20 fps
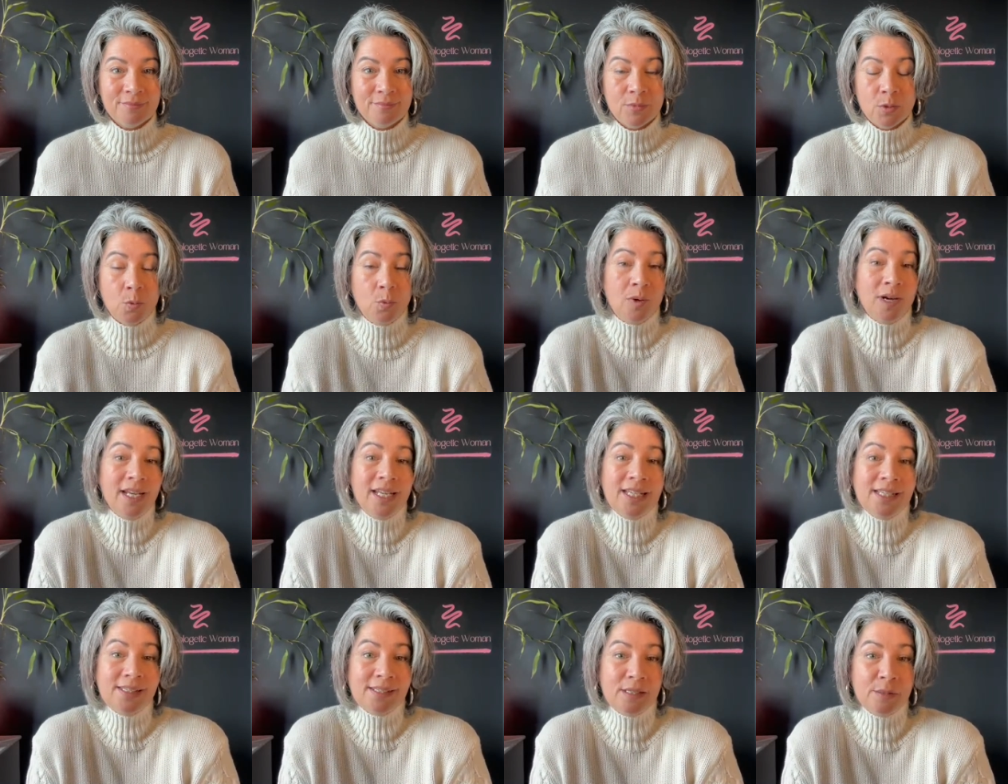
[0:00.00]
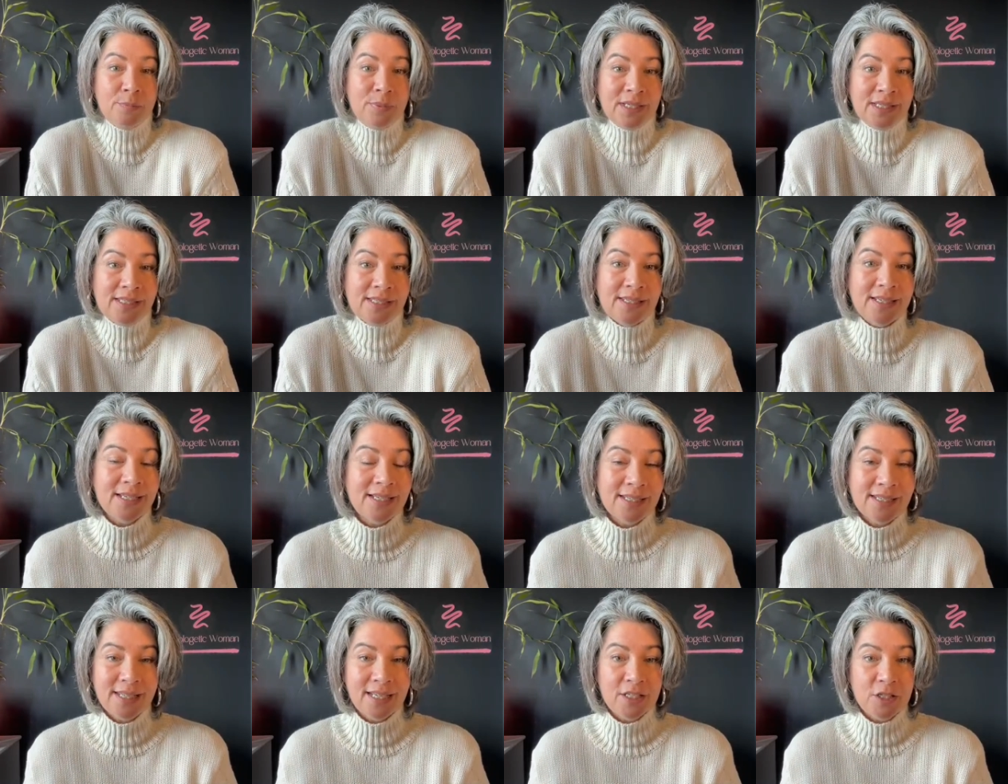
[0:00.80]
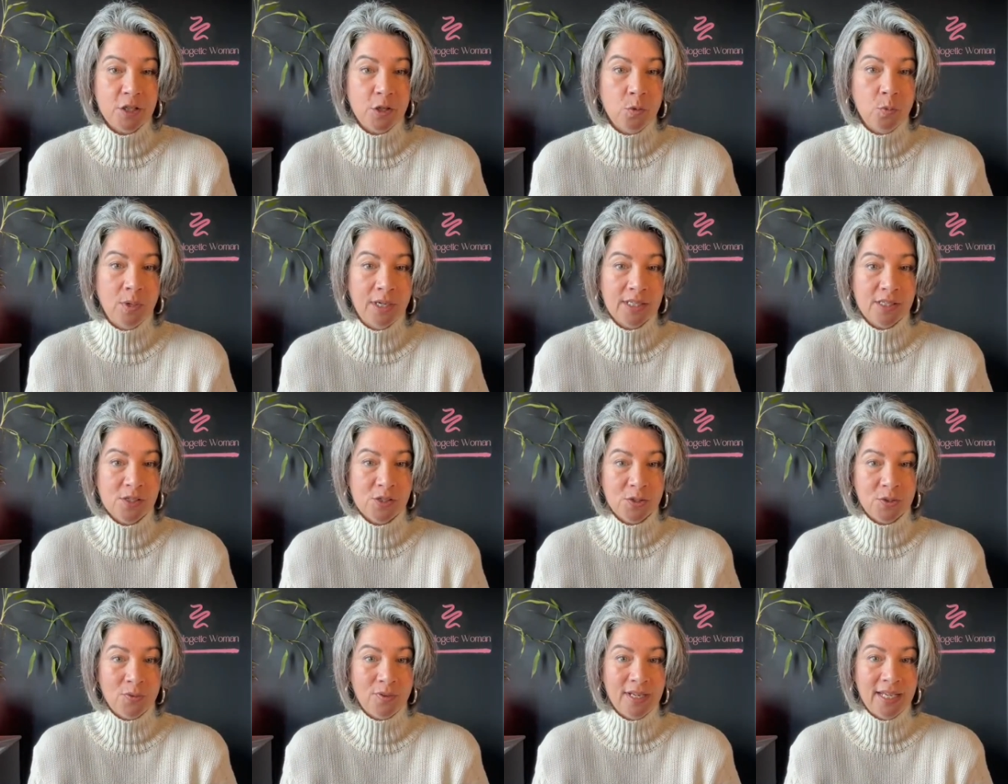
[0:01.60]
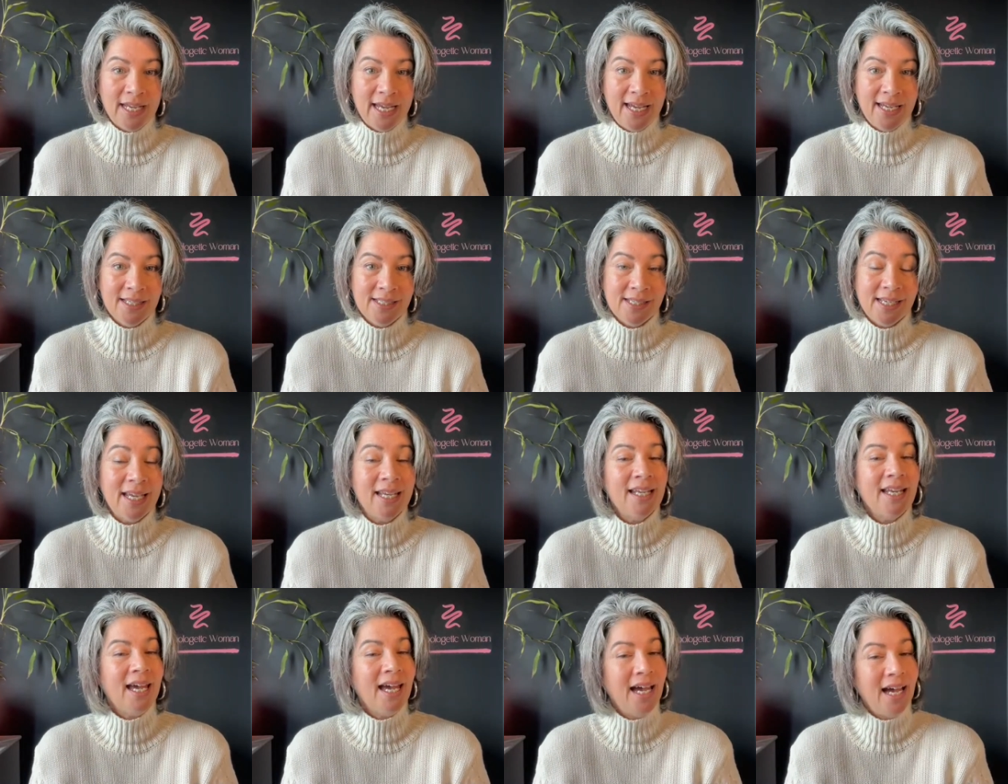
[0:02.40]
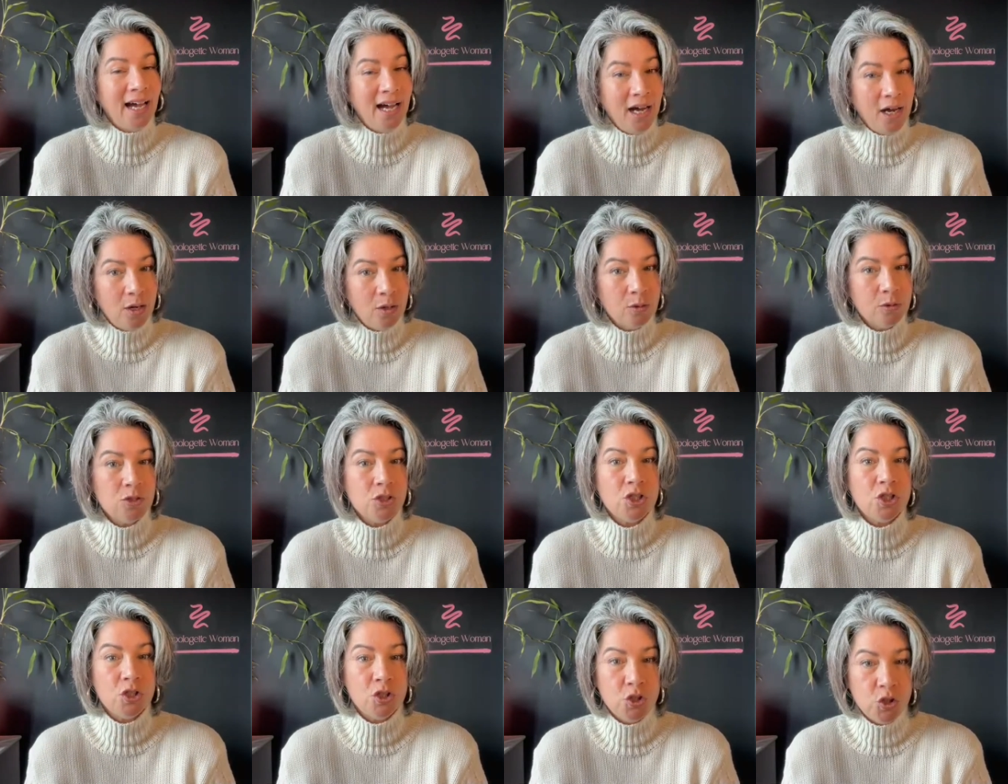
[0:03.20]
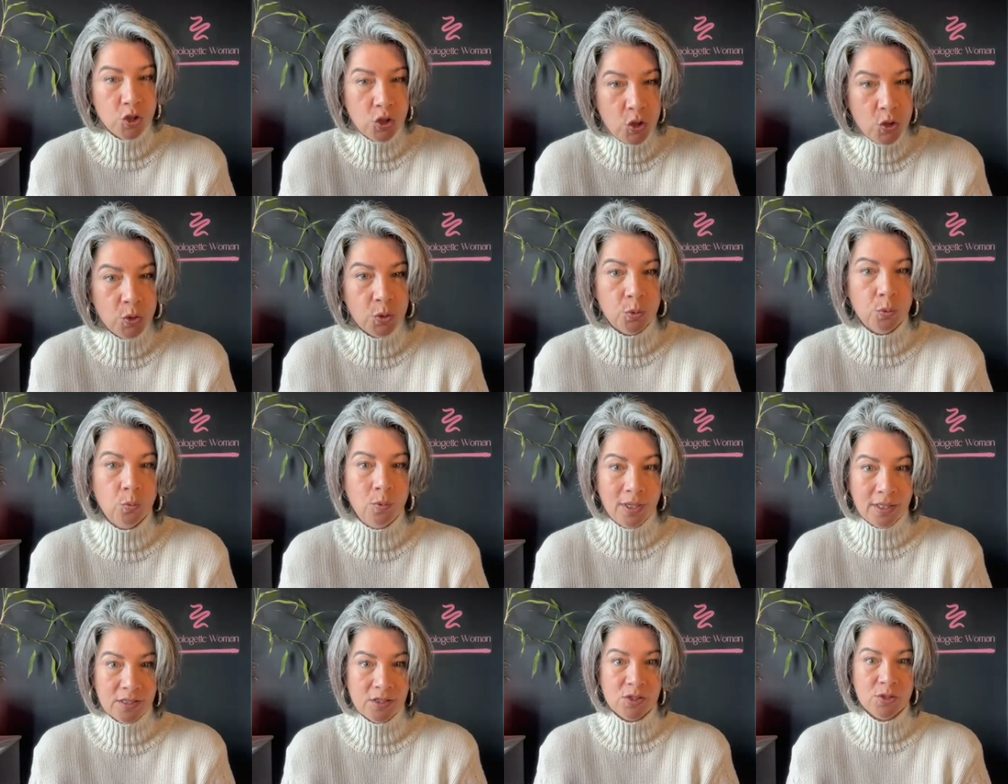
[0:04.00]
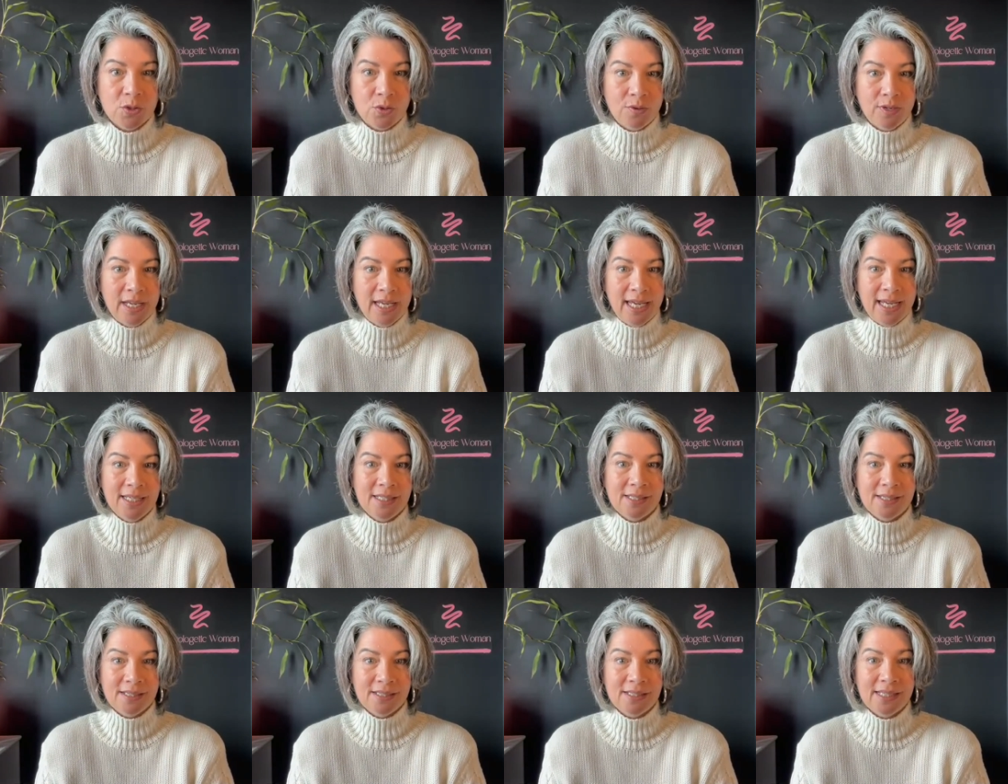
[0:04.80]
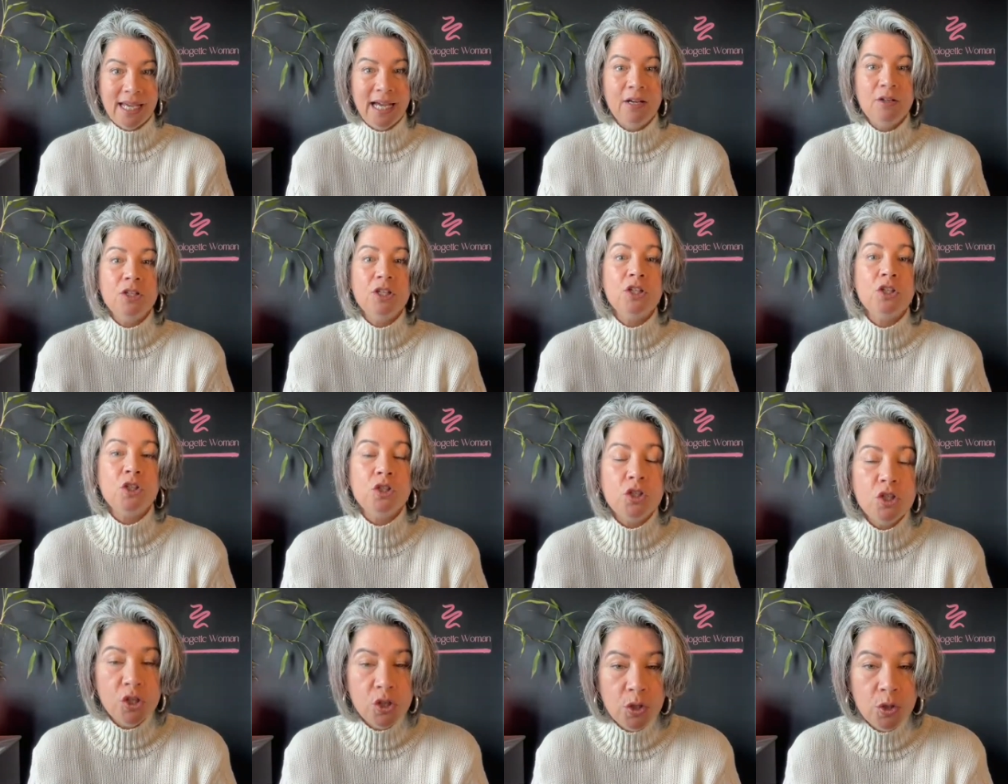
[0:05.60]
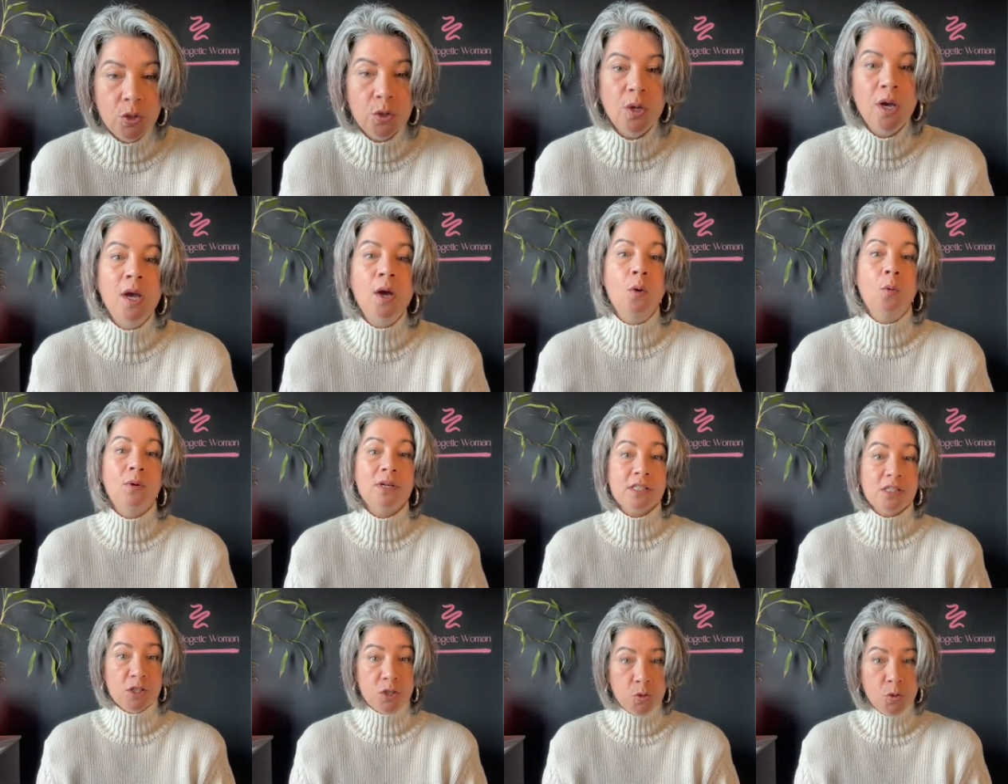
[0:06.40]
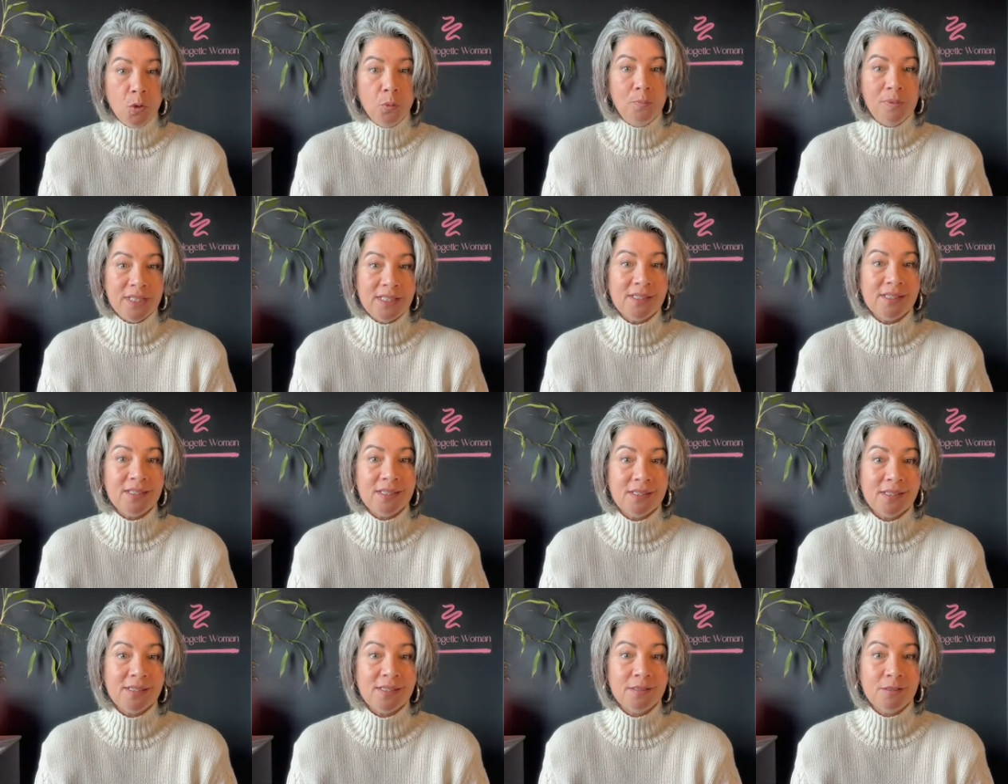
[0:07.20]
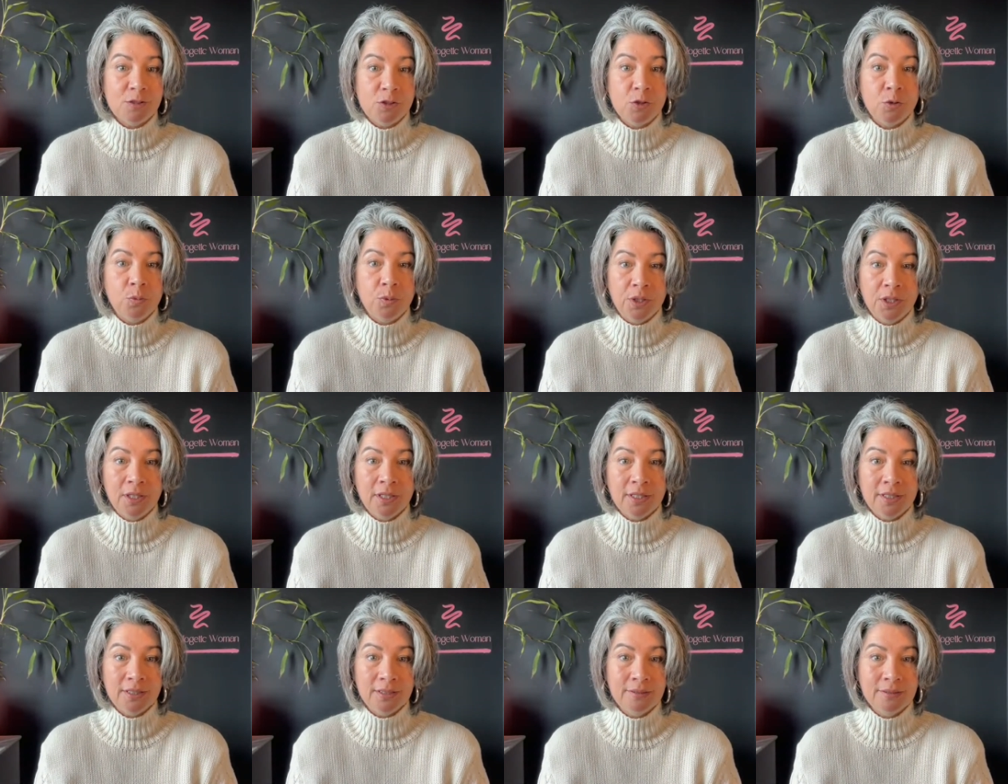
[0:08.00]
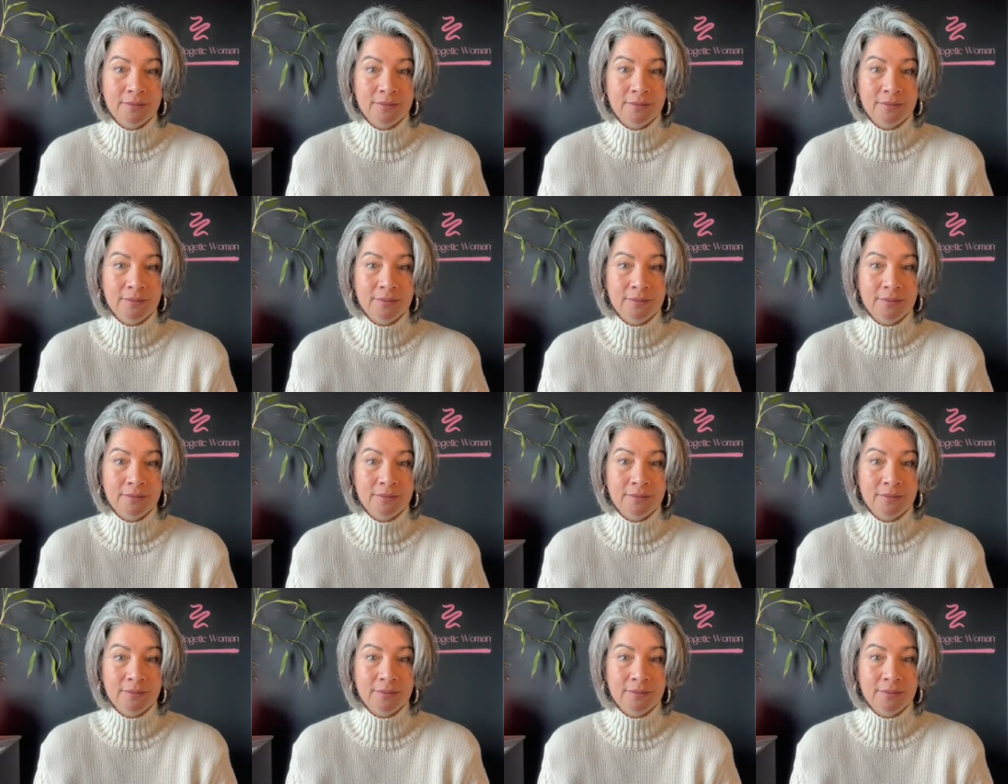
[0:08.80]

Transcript: What is the business that you want to create, and how do you want to create it? How do you want your business to work?